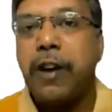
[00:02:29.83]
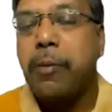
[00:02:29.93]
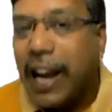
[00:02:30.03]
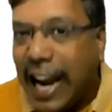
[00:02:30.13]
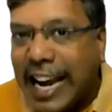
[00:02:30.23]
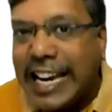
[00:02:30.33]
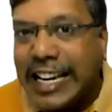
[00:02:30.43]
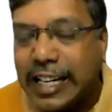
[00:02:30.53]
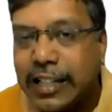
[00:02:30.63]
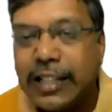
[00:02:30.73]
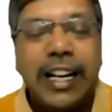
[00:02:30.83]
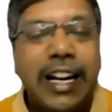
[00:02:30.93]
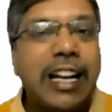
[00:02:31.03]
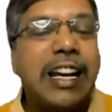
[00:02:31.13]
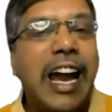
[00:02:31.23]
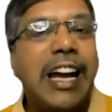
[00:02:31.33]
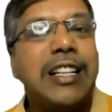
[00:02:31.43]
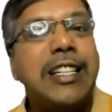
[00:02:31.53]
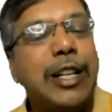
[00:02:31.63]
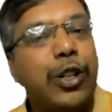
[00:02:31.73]
from 8 in
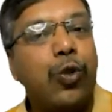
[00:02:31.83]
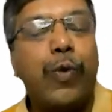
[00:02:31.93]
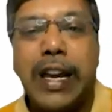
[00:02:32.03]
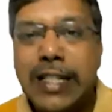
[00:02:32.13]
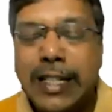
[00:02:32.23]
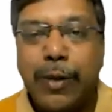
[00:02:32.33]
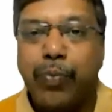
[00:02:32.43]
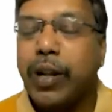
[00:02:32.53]
8C2 ways.